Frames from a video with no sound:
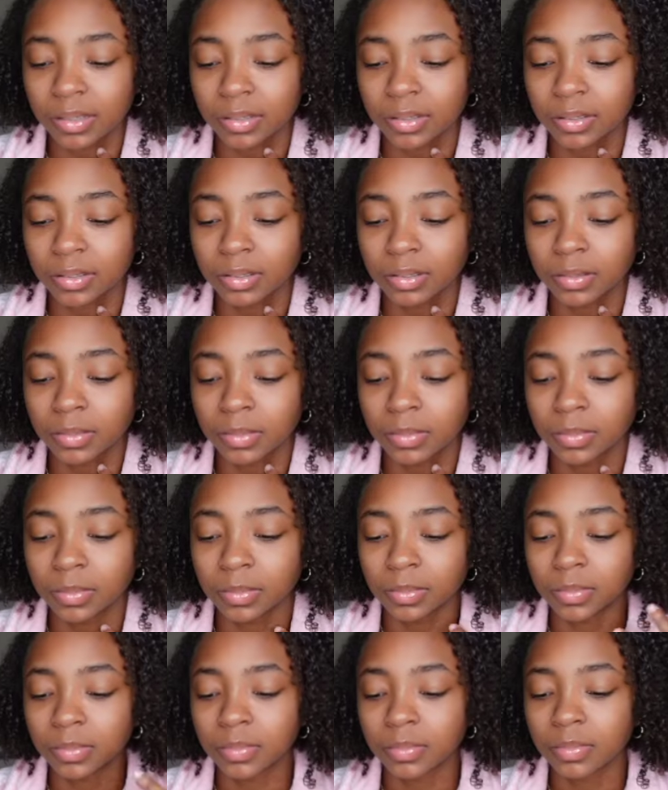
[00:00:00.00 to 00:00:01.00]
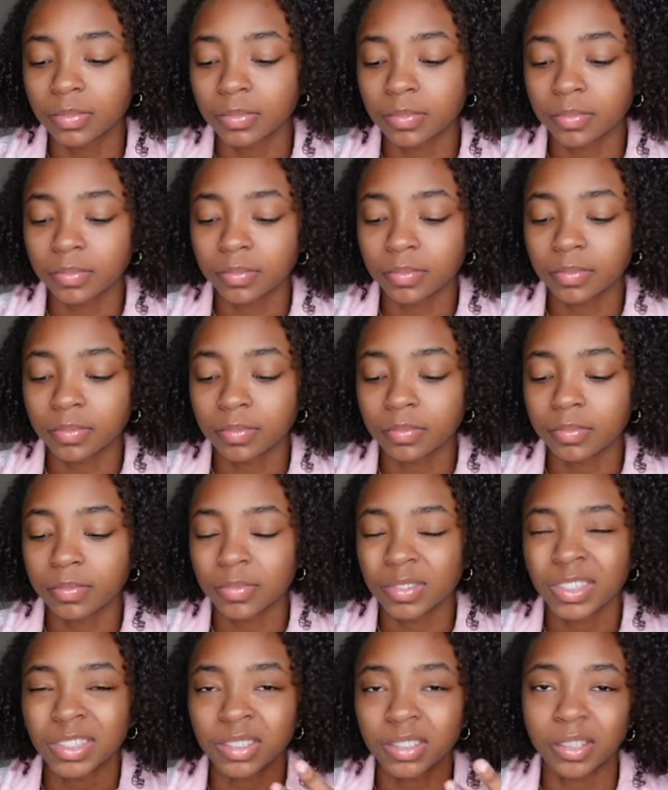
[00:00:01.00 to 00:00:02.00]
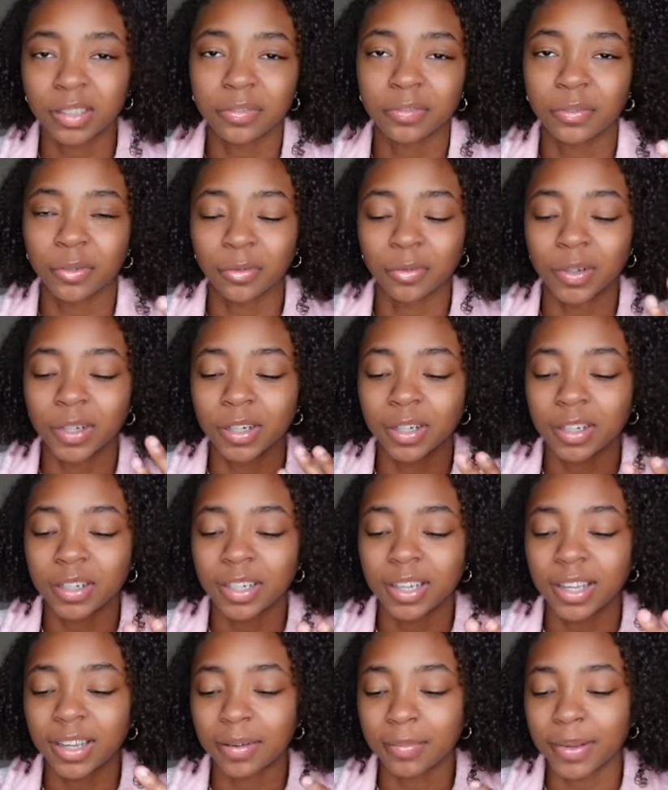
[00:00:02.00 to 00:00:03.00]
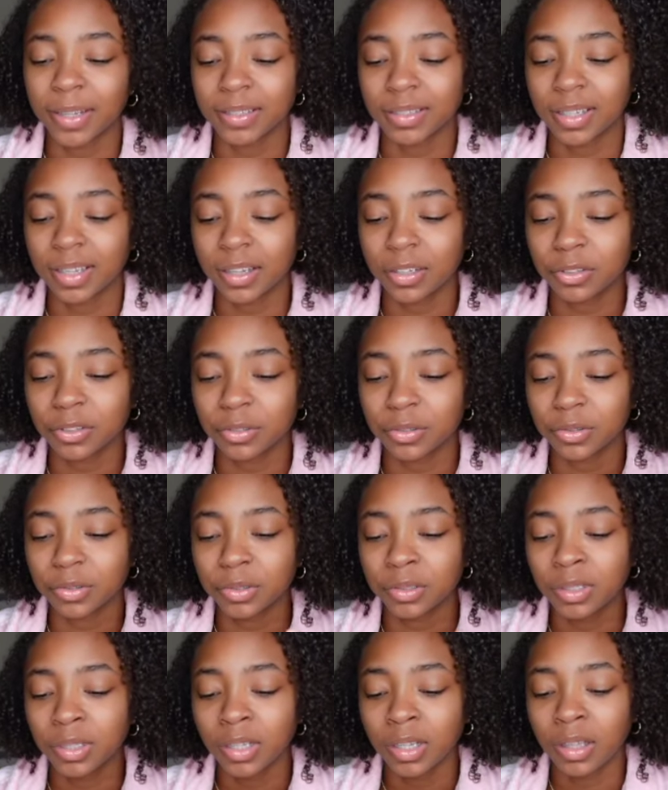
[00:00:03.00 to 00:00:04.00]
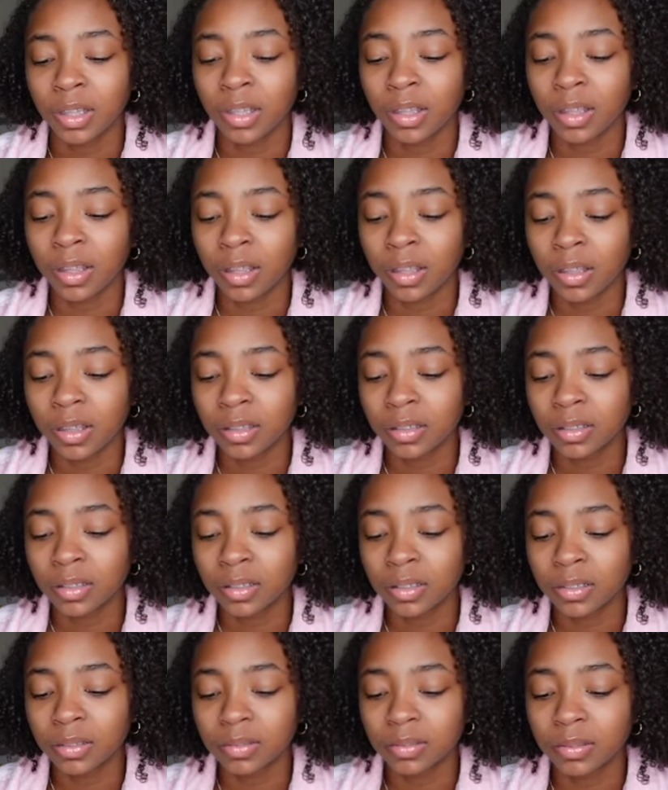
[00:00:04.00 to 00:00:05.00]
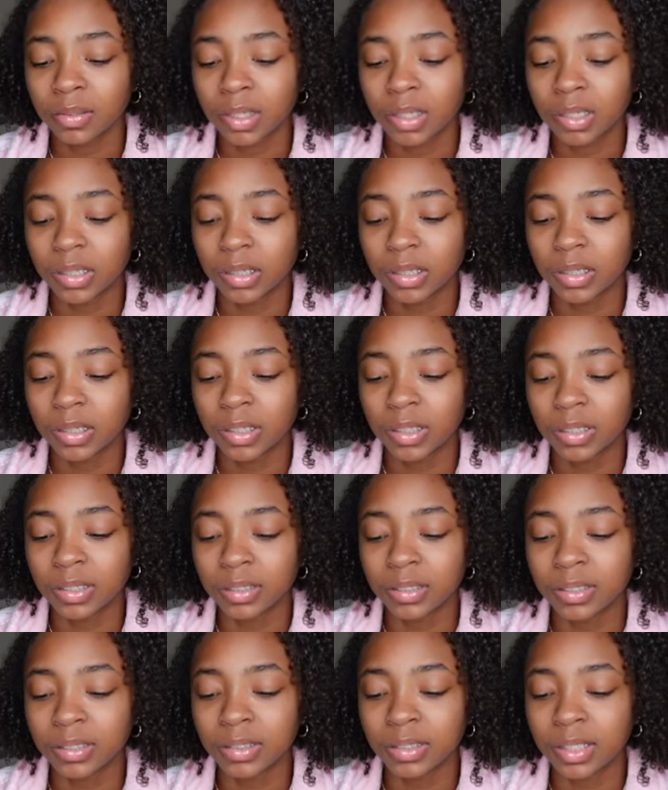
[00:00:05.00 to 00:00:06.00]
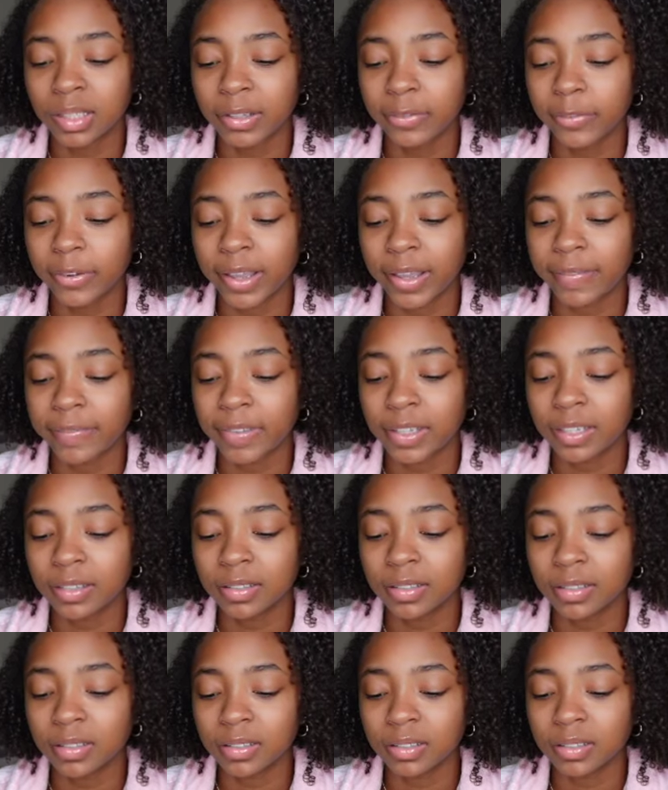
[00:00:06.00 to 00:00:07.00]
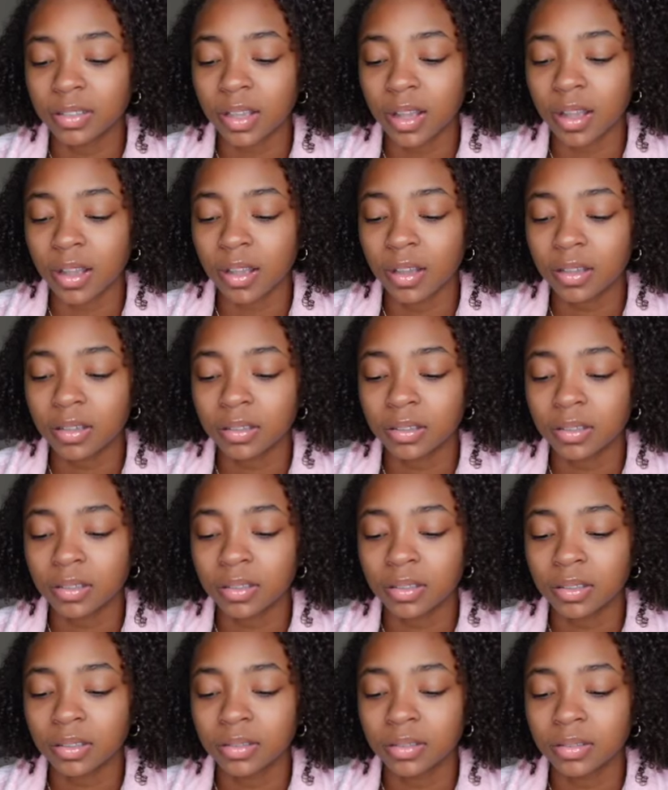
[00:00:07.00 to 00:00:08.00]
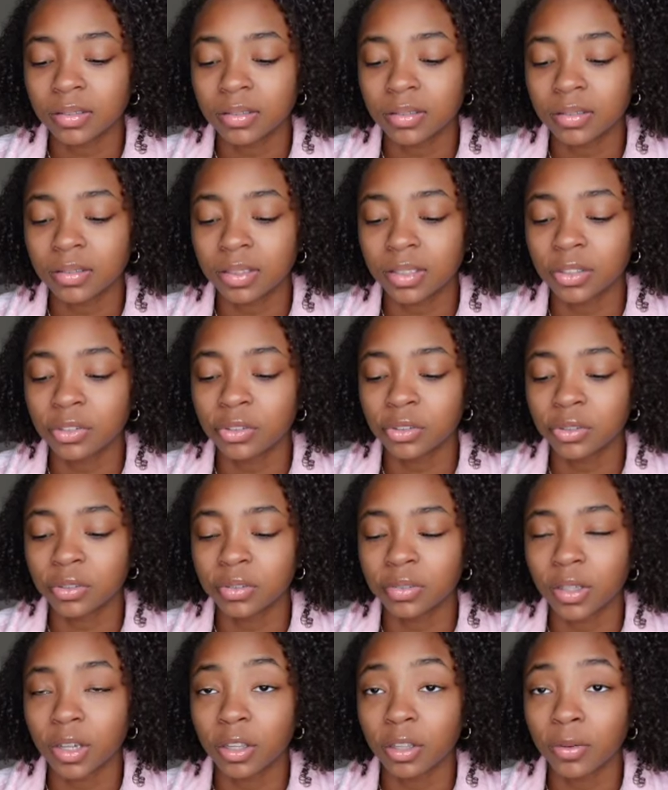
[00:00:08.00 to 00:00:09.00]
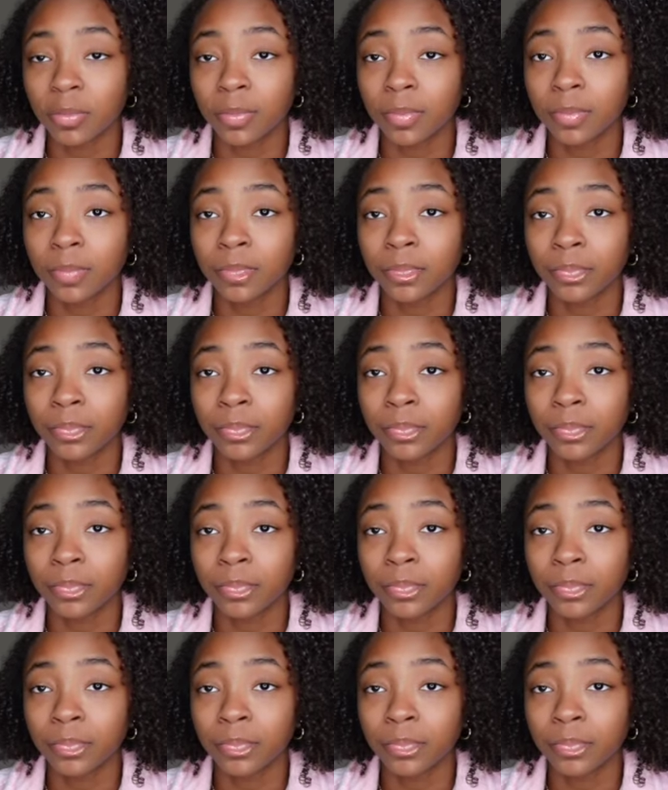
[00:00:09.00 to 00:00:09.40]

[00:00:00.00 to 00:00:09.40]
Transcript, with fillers: um, stuff for work, like my schedule, uh, to see if we have things in stock. Digital document,